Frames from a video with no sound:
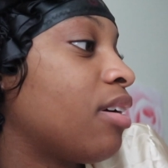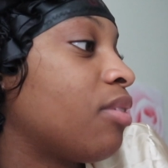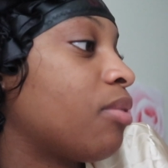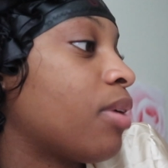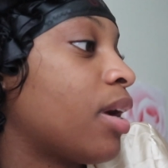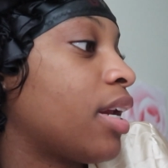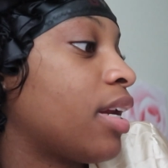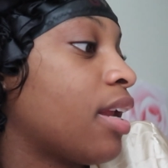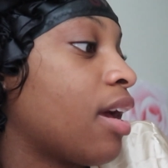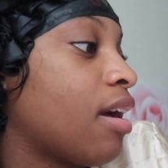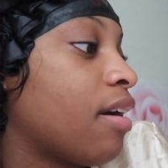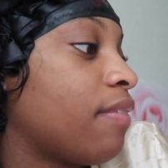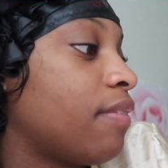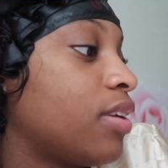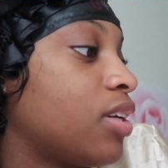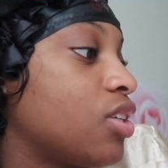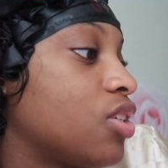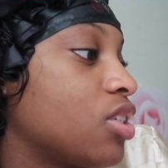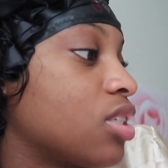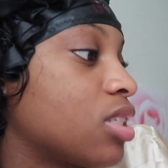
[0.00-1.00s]
right now I'm
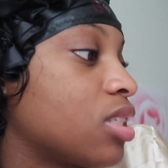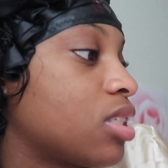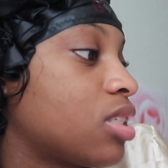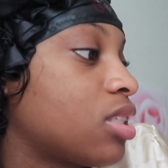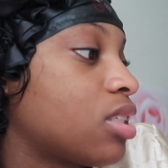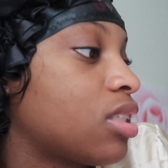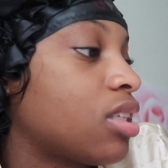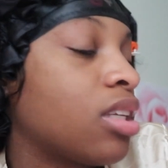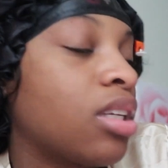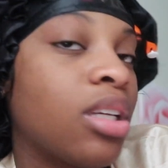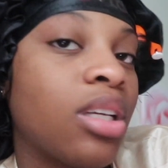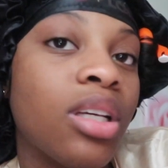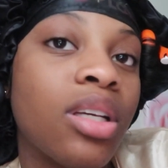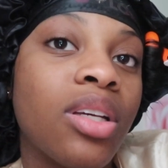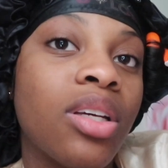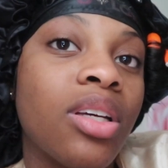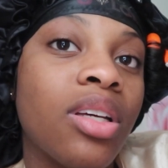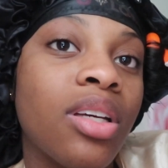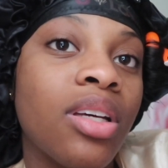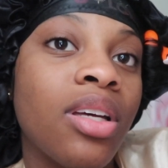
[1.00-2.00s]
gonna just
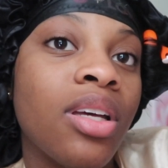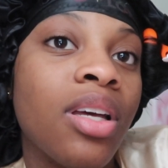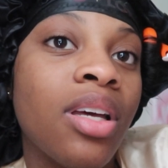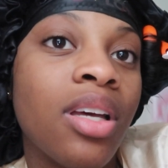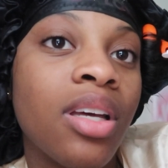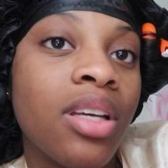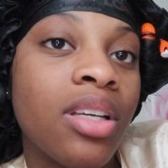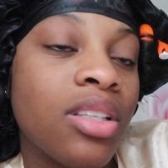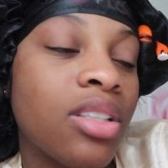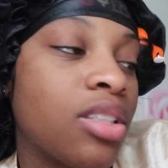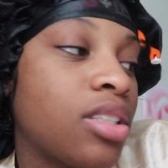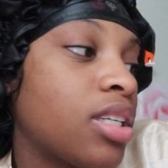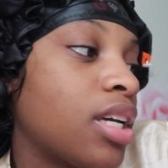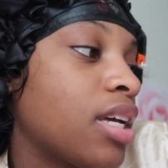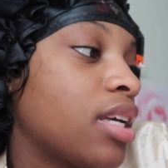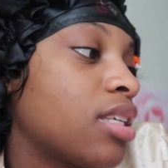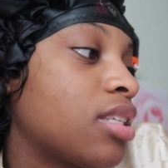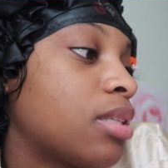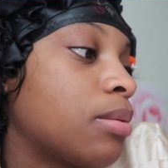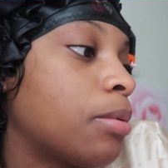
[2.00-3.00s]

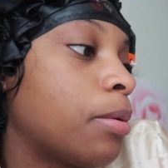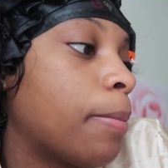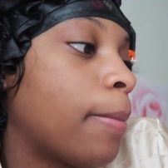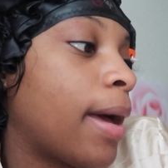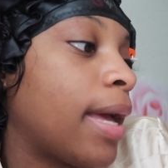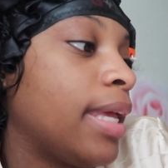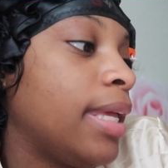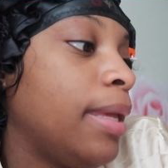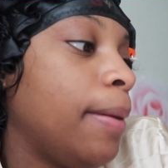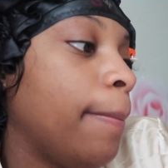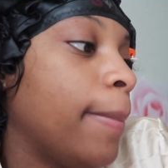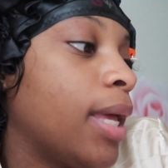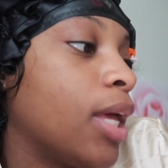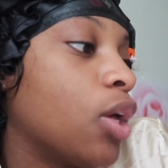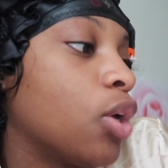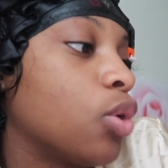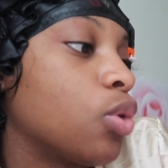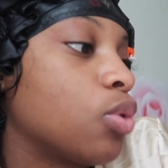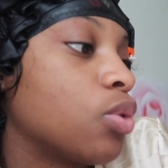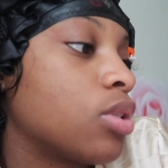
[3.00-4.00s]
check some of my
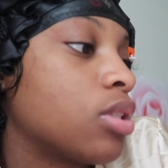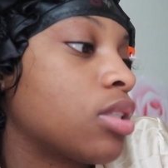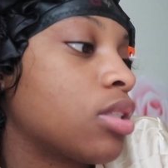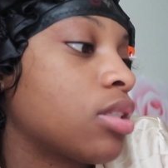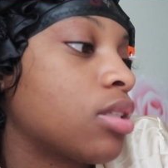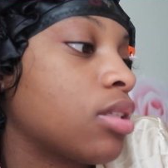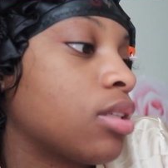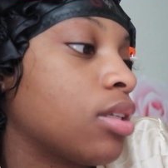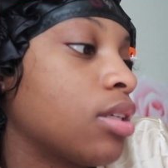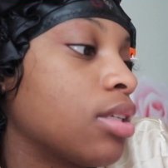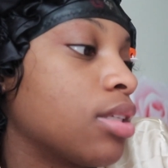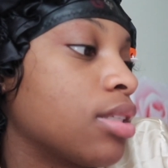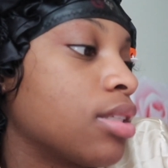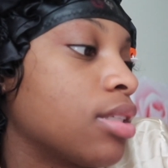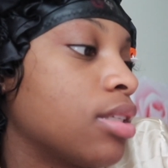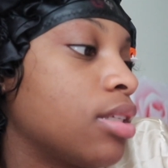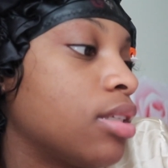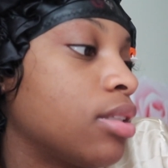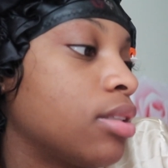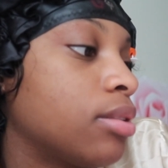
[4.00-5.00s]
emails,
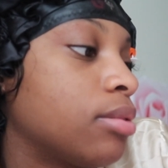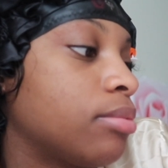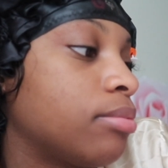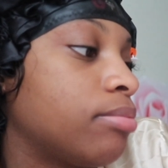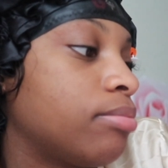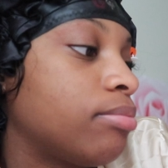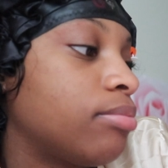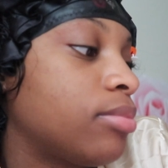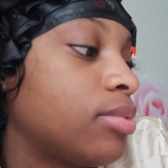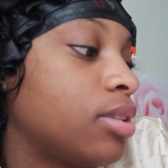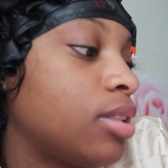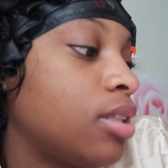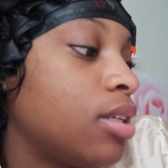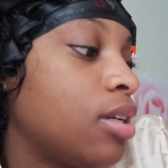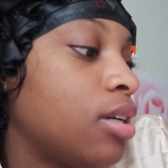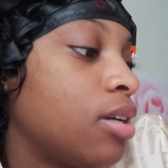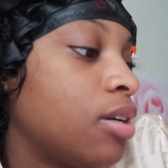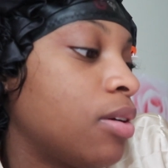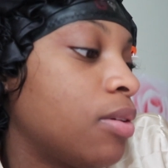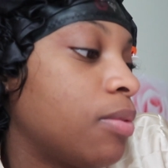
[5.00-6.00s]
because look,
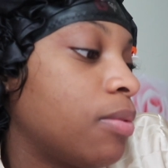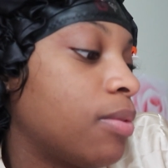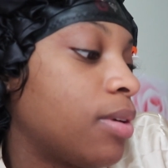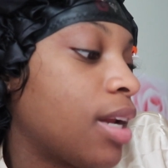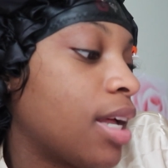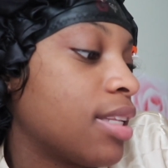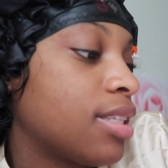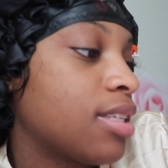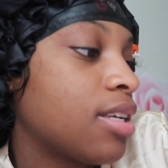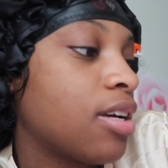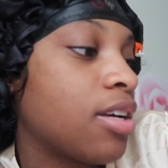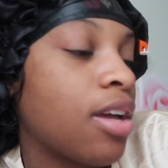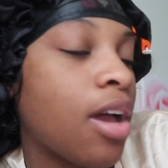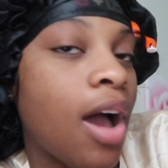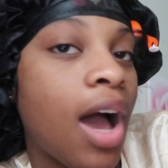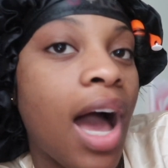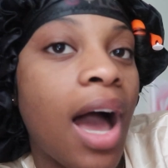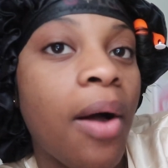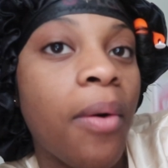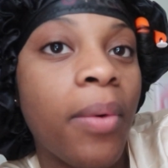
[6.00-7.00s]
when I tell
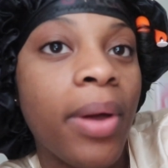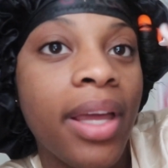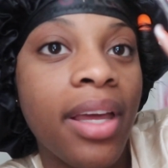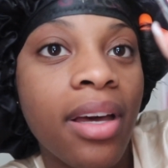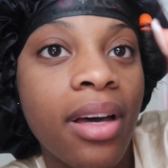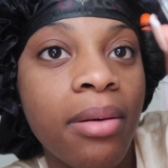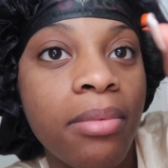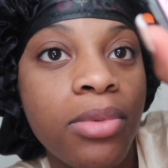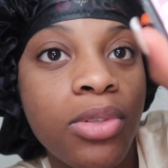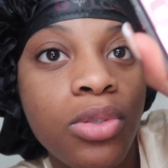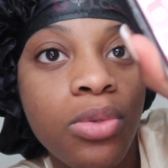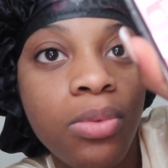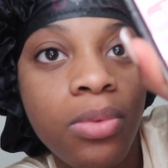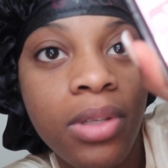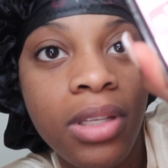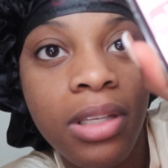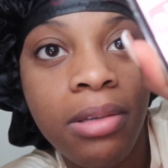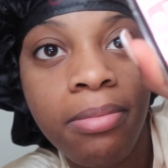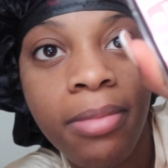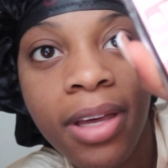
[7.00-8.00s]
y'all, I wake up to
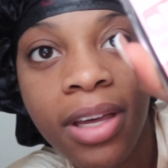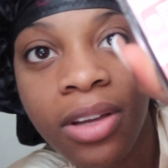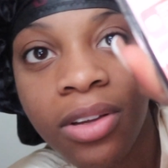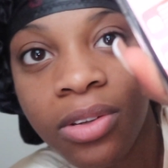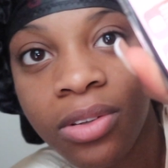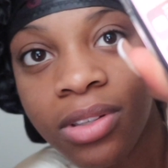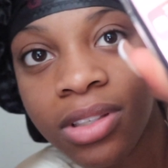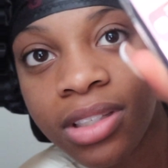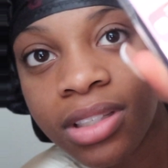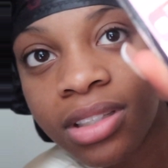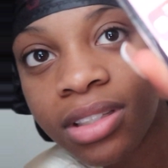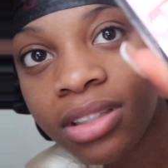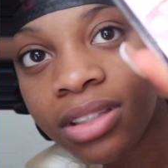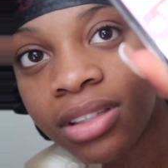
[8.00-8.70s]
emails.